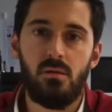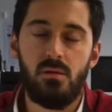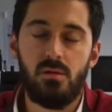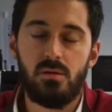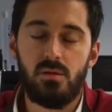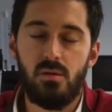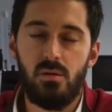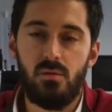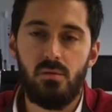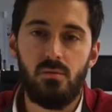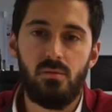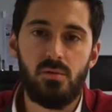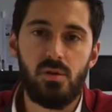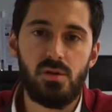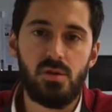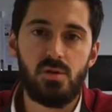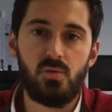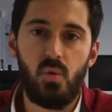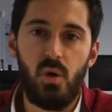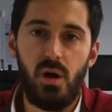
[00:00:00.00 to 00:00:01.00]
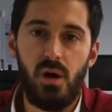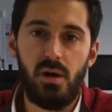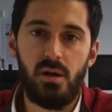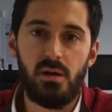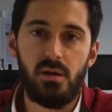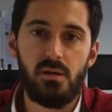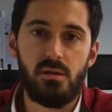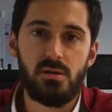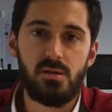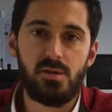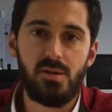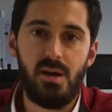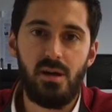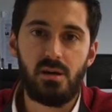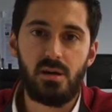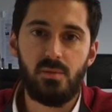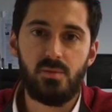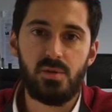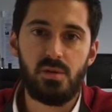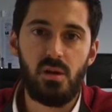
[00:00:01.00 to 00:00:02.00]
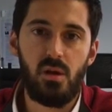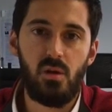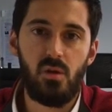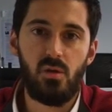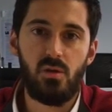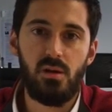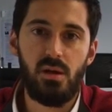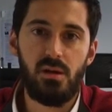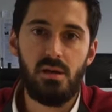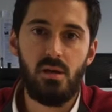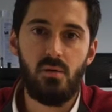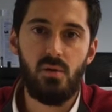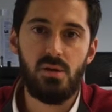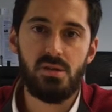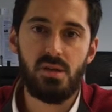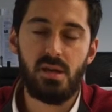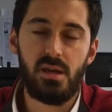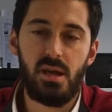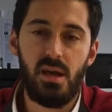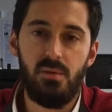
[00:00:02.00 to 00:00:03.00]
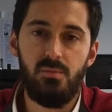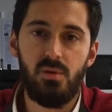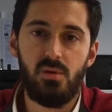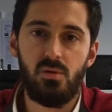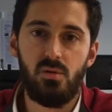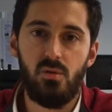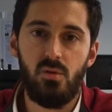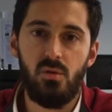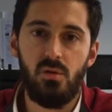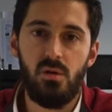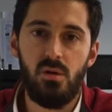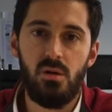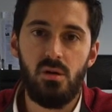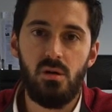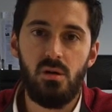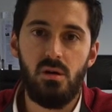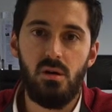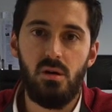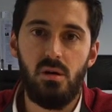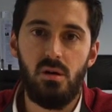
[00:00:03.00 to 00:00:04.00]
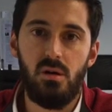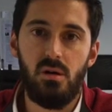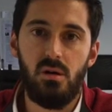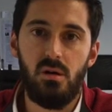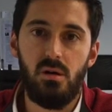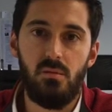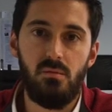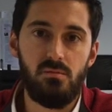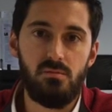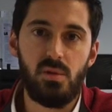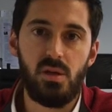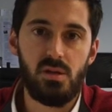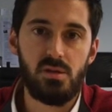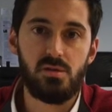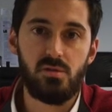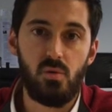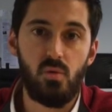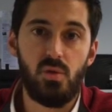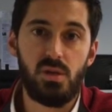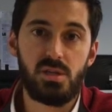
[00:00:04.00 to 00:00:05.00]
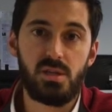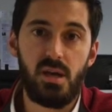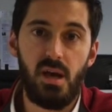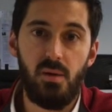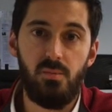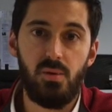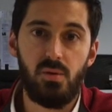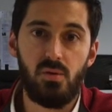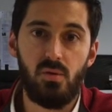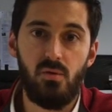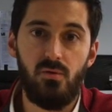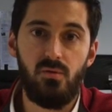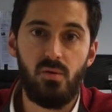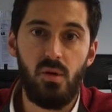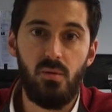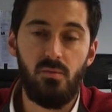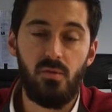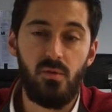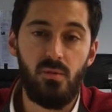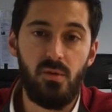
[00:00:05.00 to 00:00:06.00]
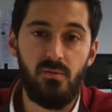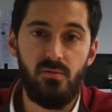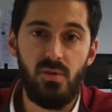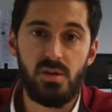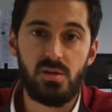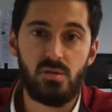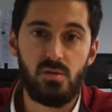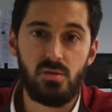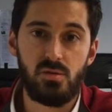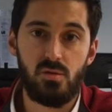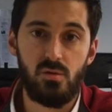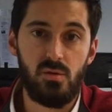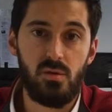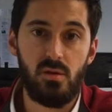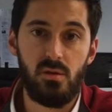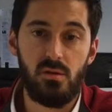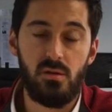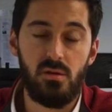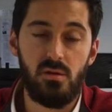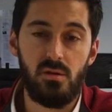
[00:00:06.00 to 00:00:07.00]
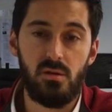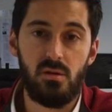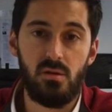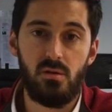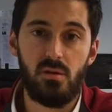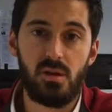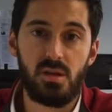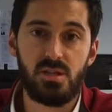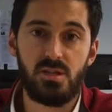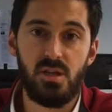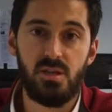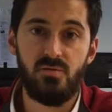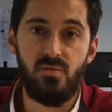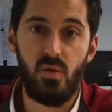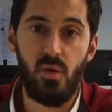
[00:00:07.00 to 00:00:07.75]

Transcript: So this is why startups in the end of the day are raising capital, that is risk capital from investors. So in exchange